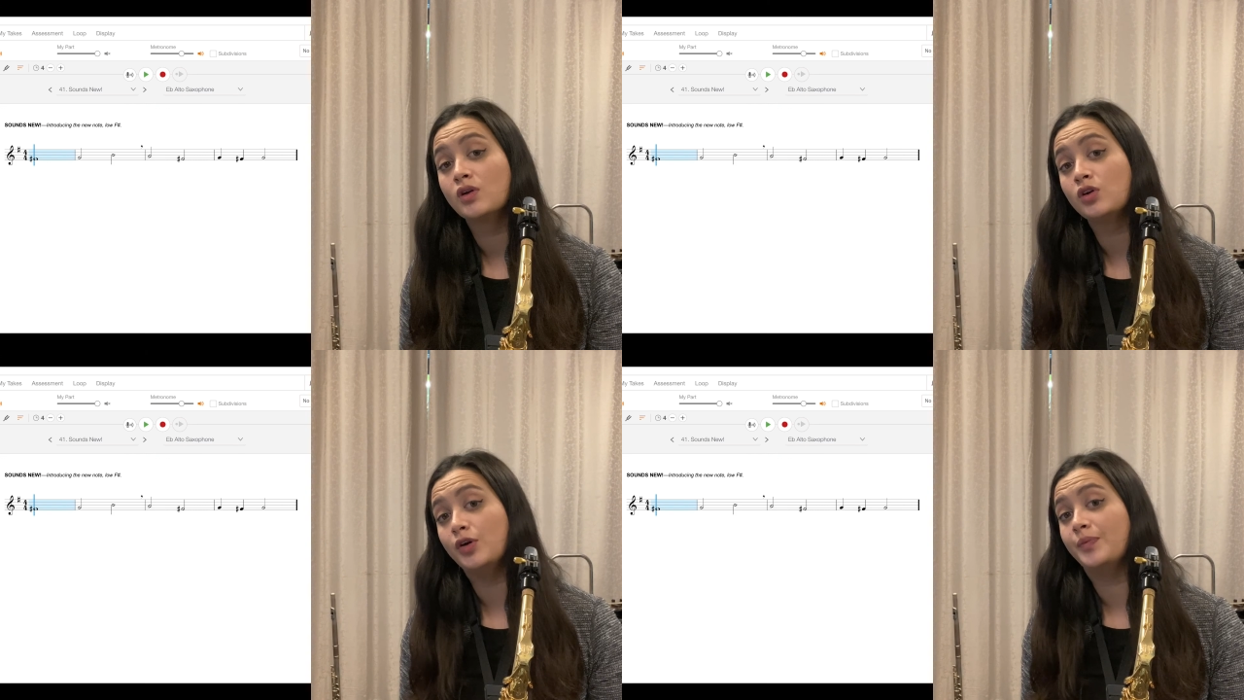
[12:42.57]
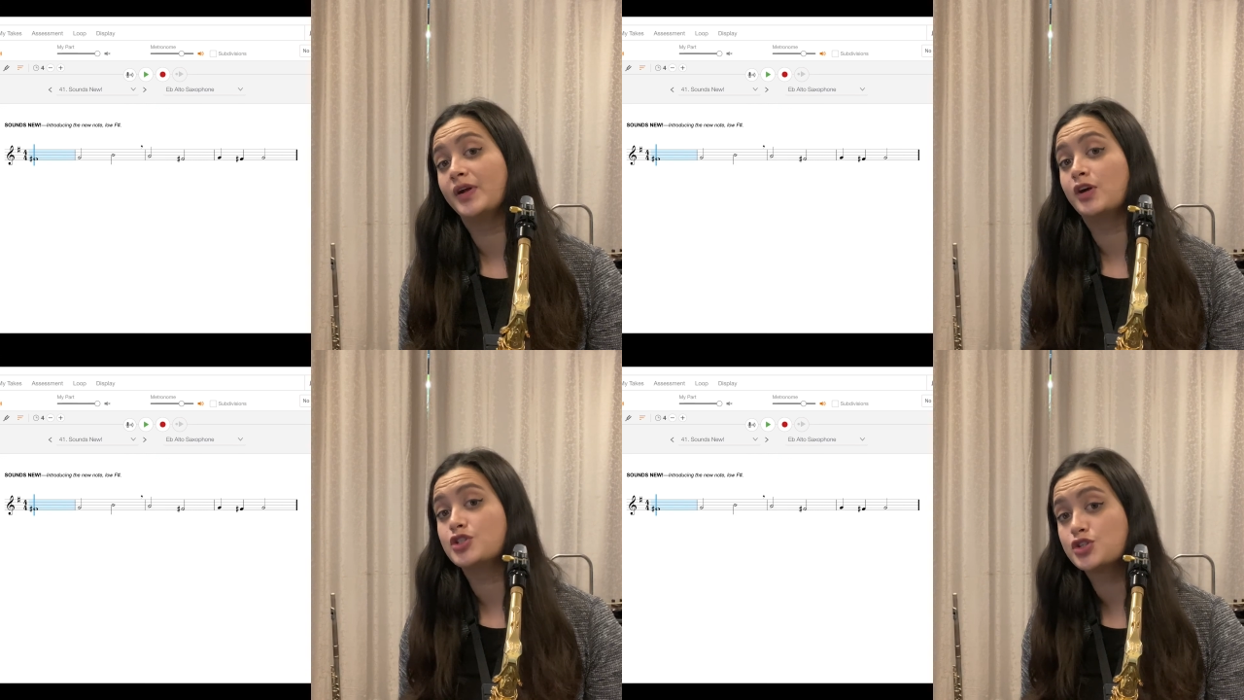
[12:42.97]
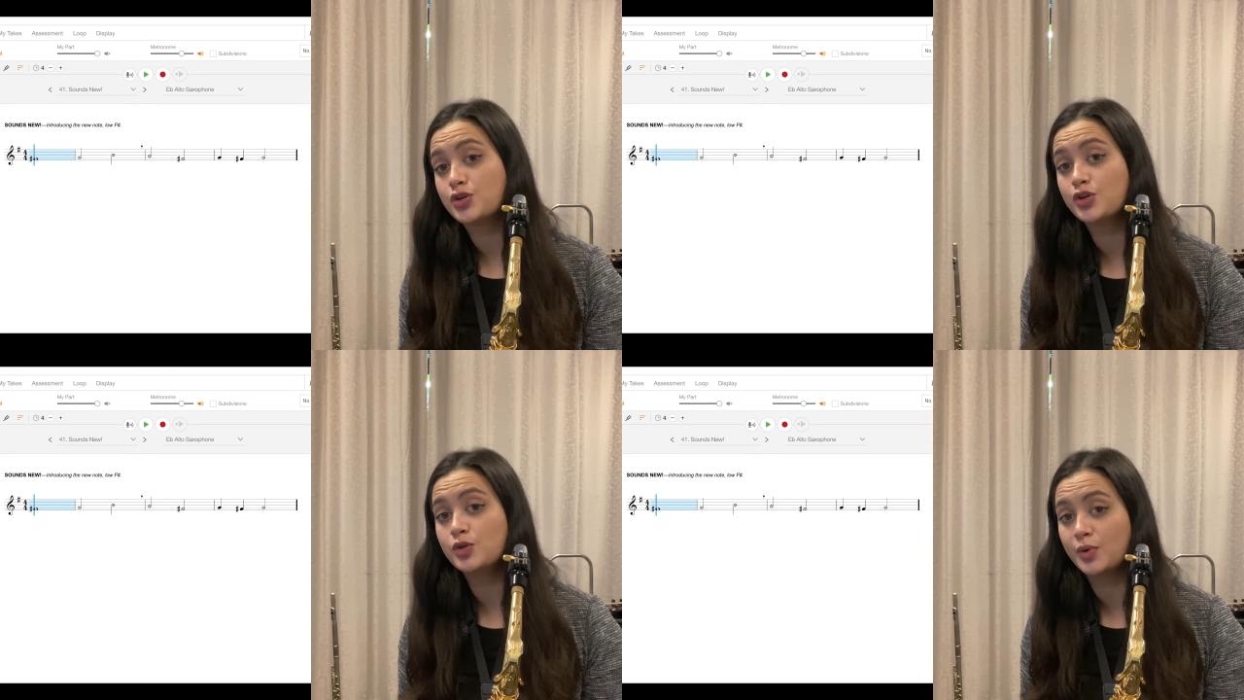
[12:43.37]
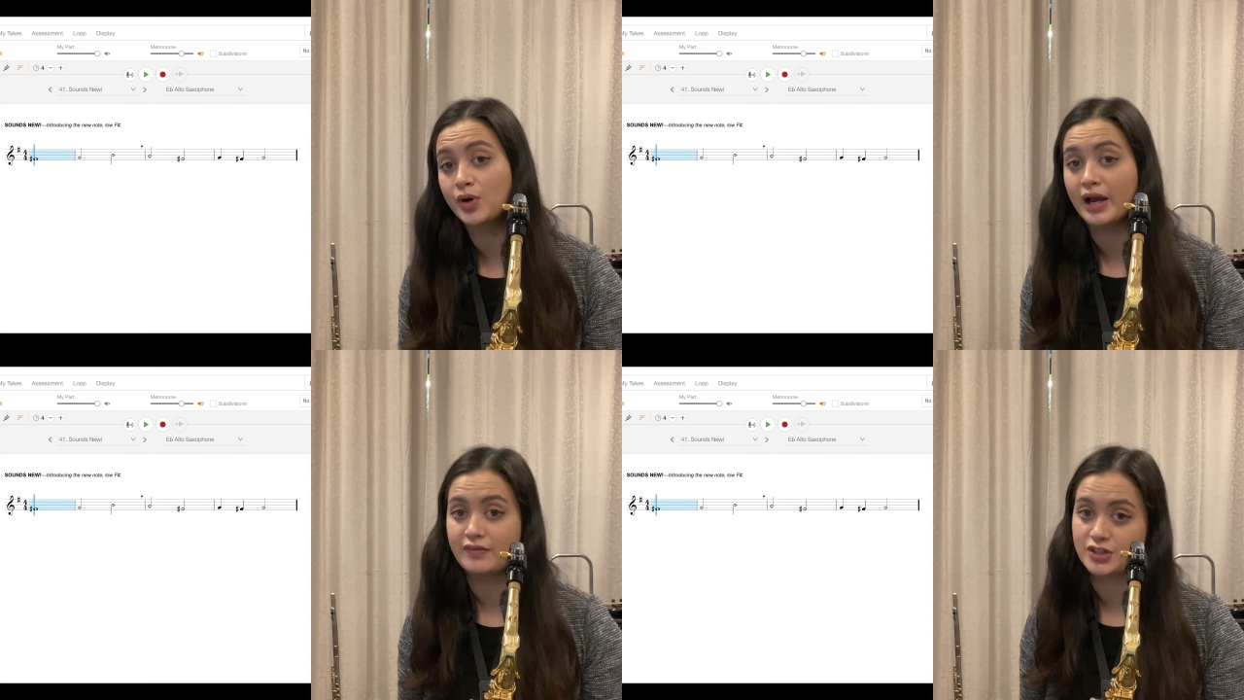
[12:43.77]
Good, there are 2
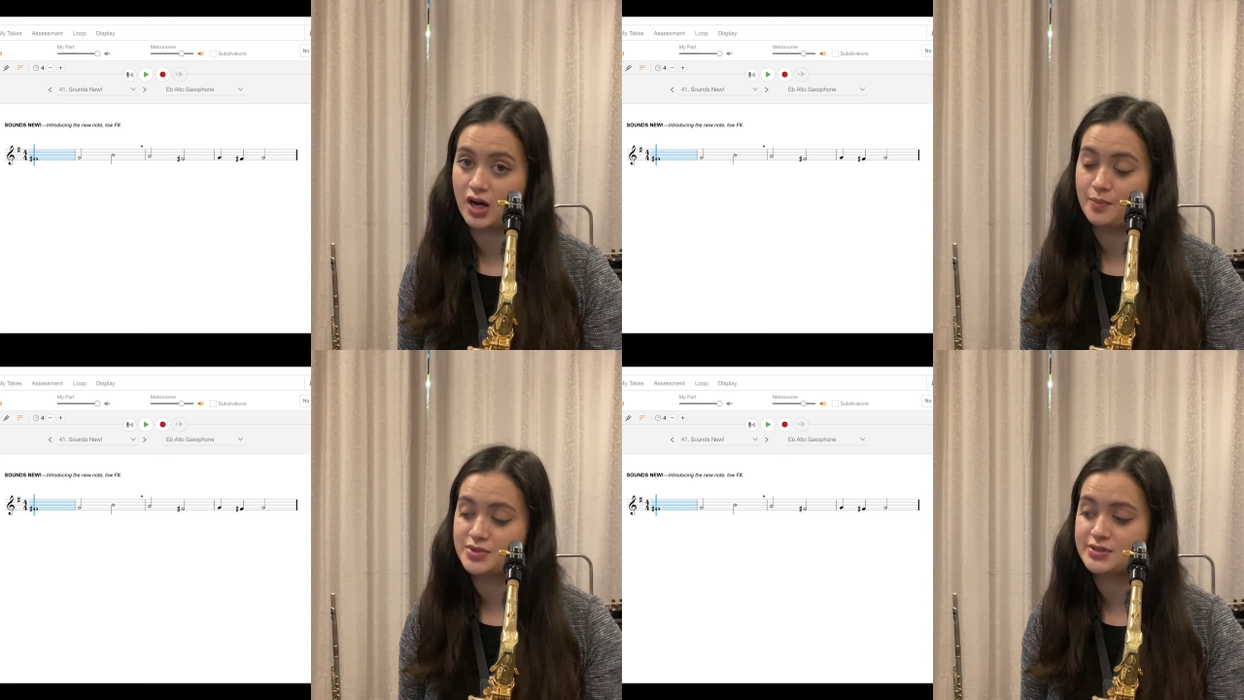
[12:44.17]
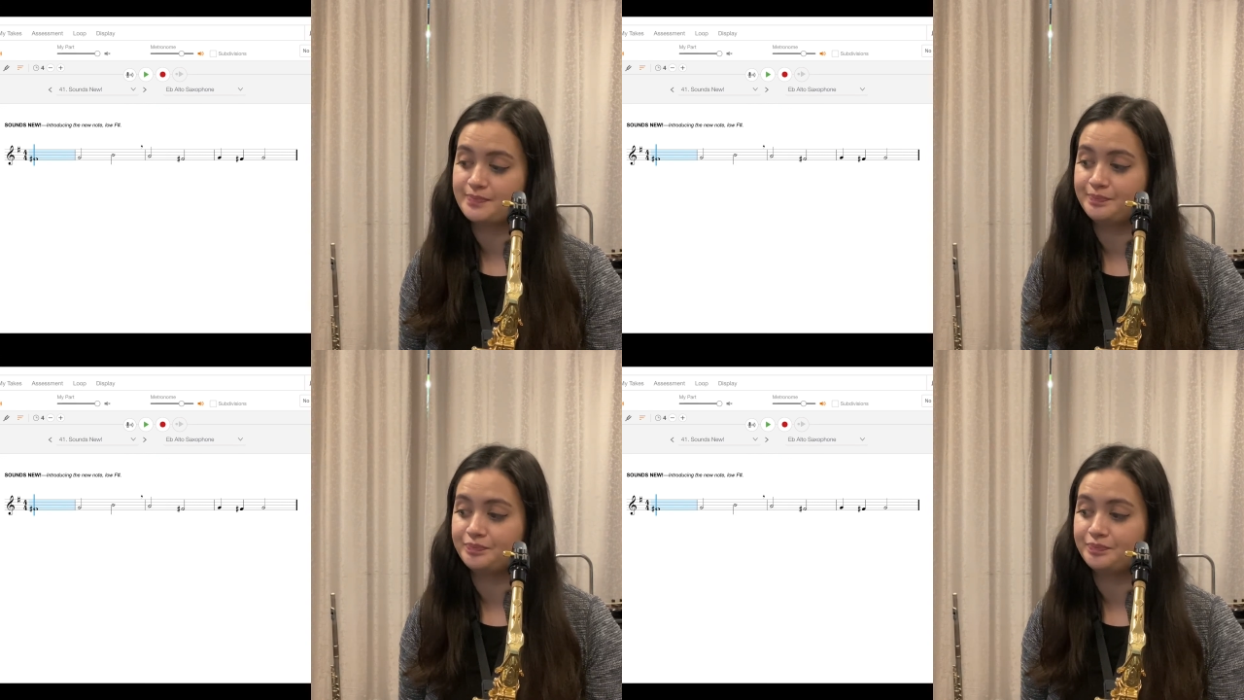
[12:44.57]
more F sharps